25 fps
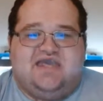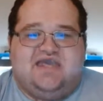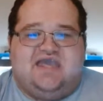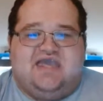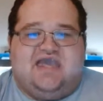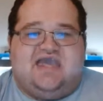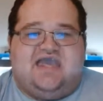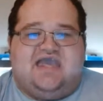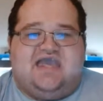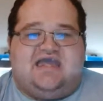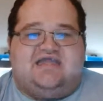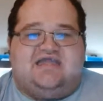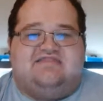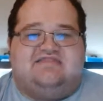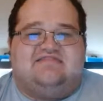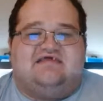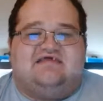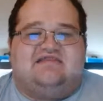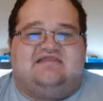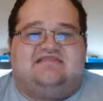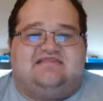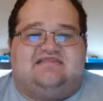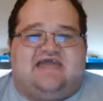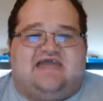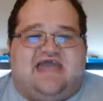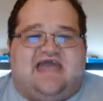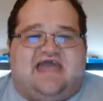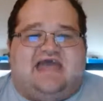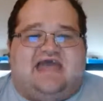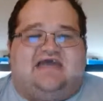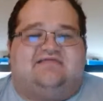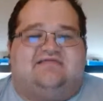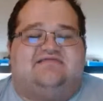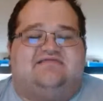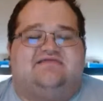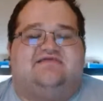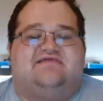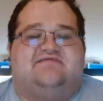And the
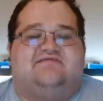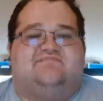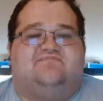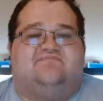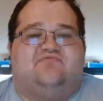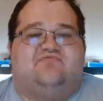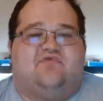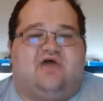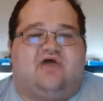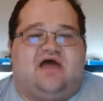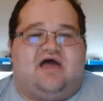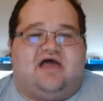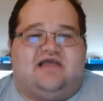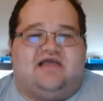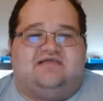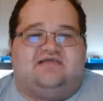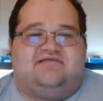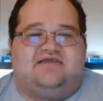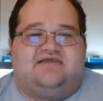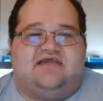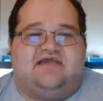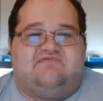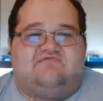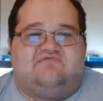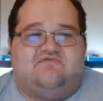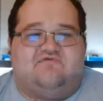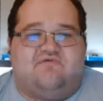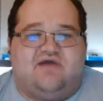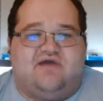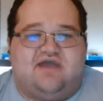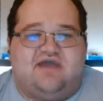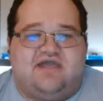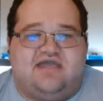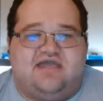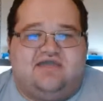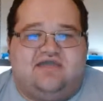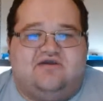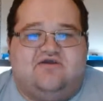last prize
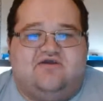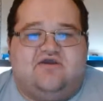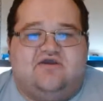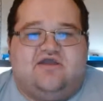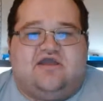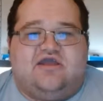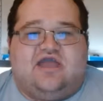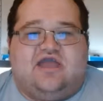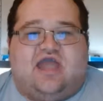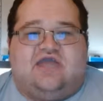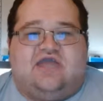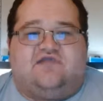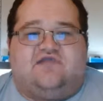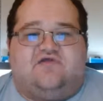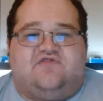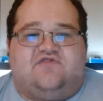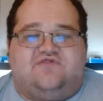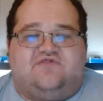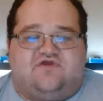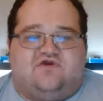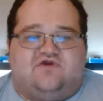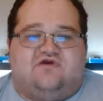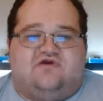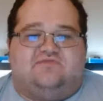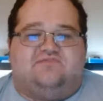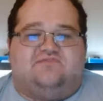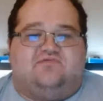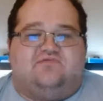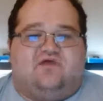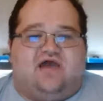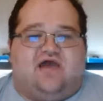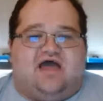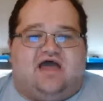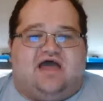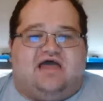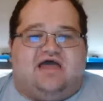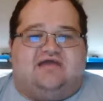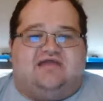giveaway, and the third
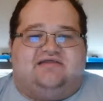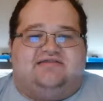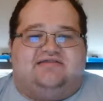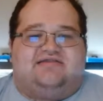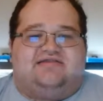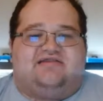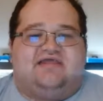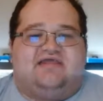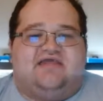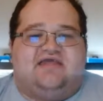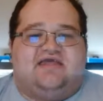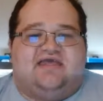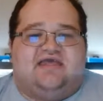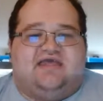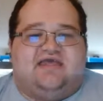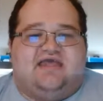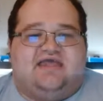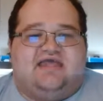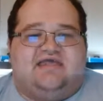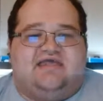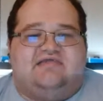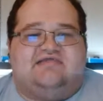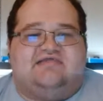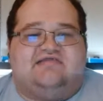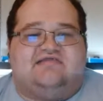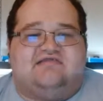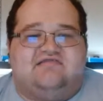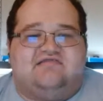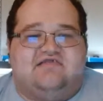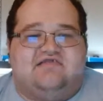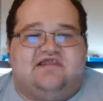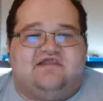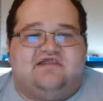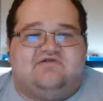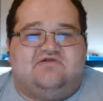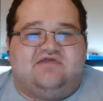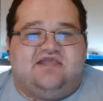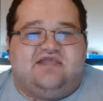prize, is
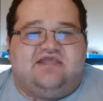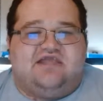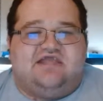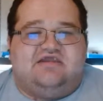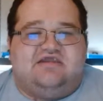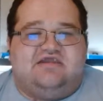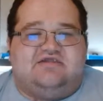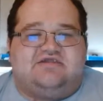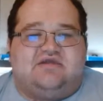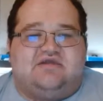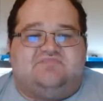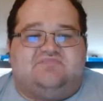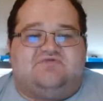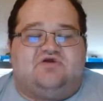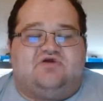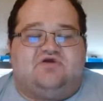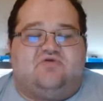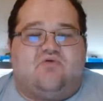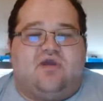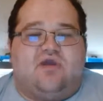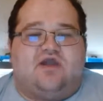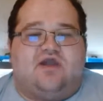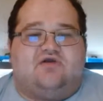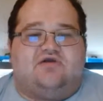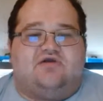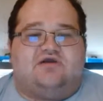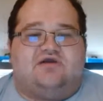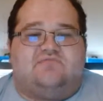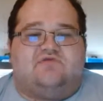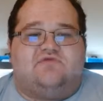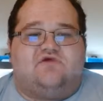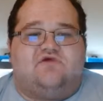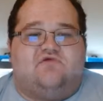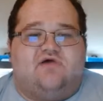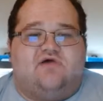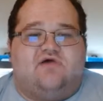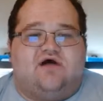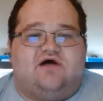Little Egypt Aquarium
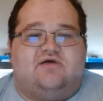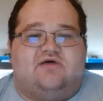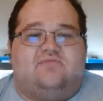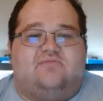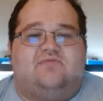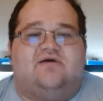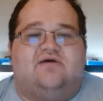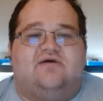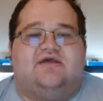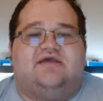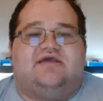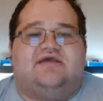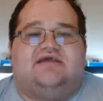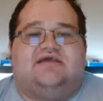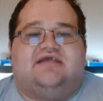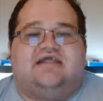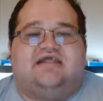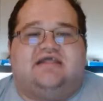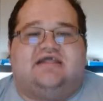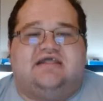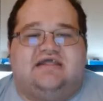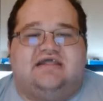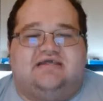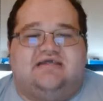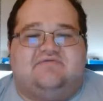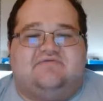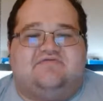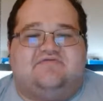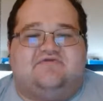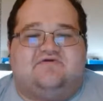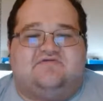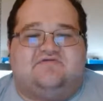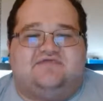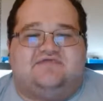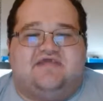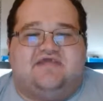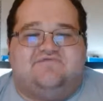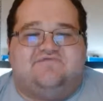Club gift
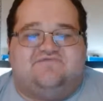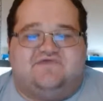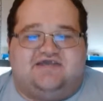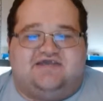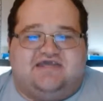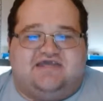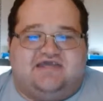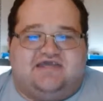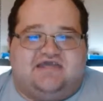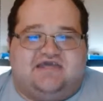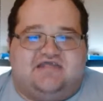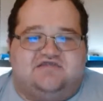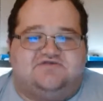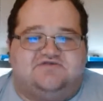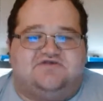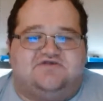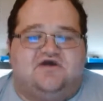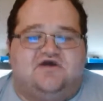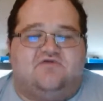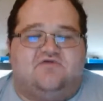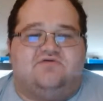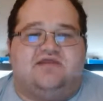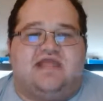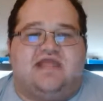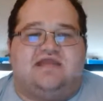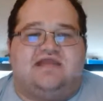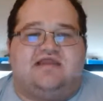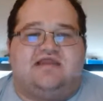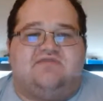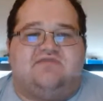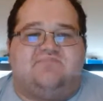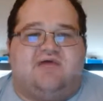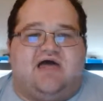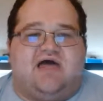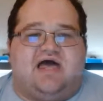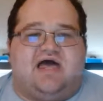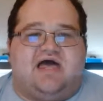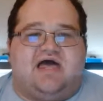certificate donated
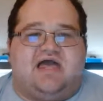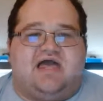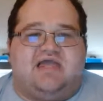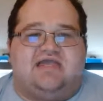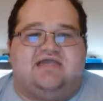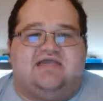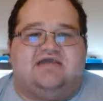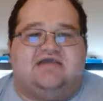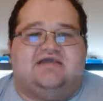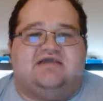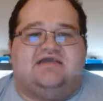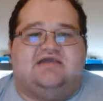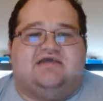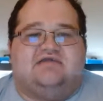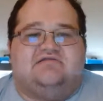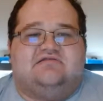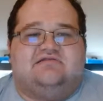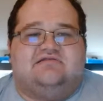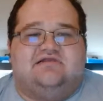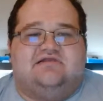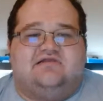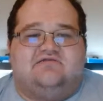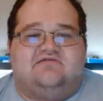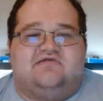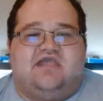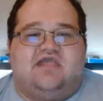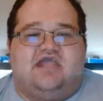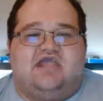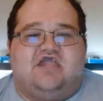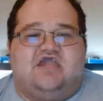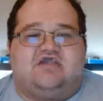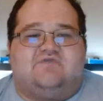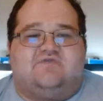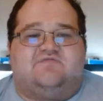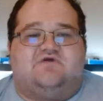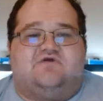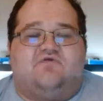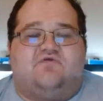by Little
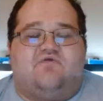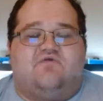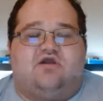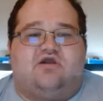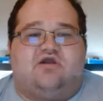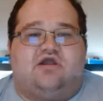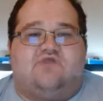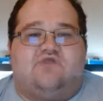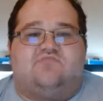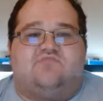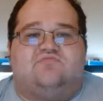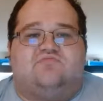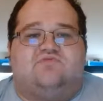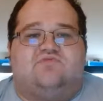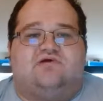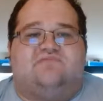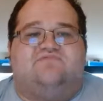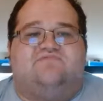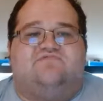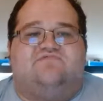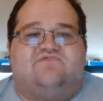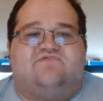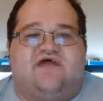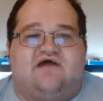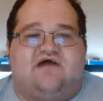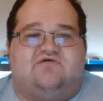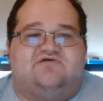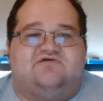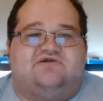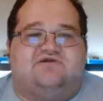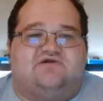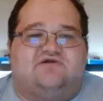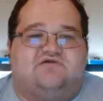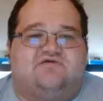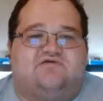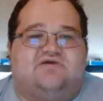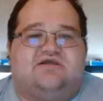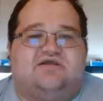Egypt Aquarium Club
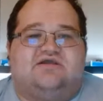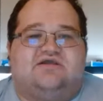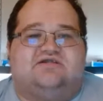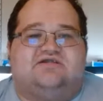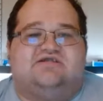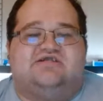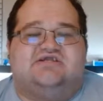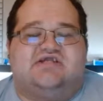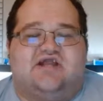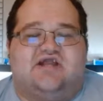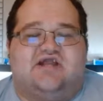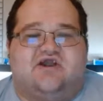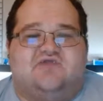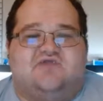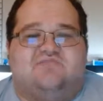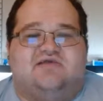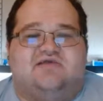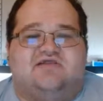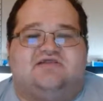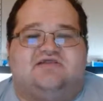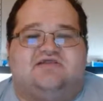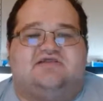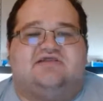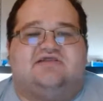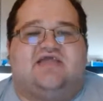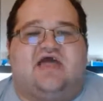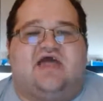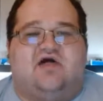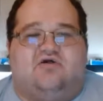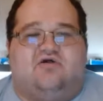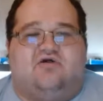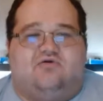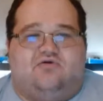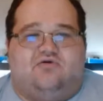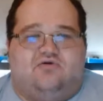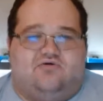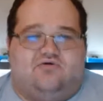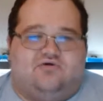founder Jeremy
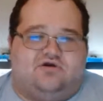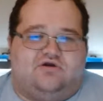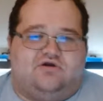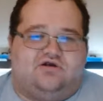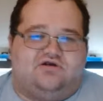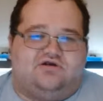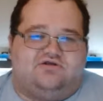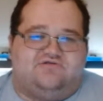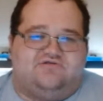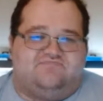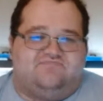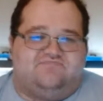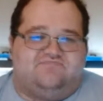Stellhorn.